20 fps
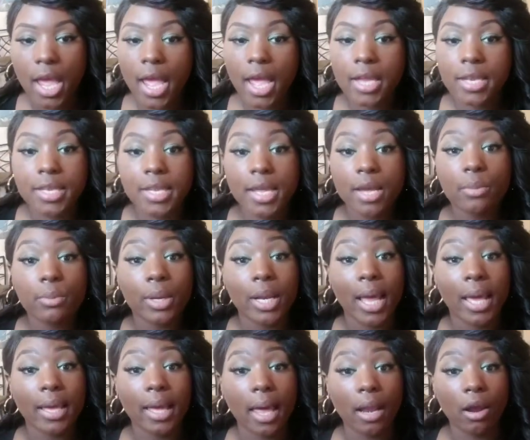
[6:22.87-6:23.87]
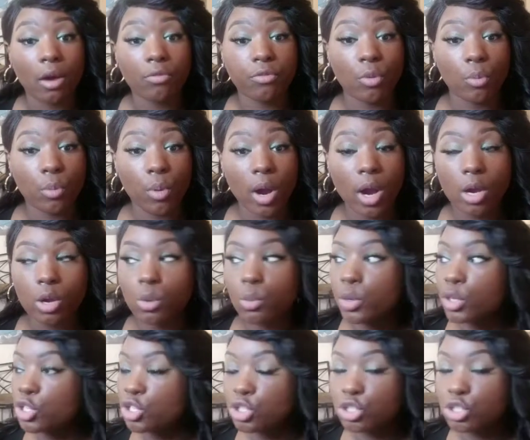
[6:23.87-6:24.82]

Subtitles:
And then when I got off of work, which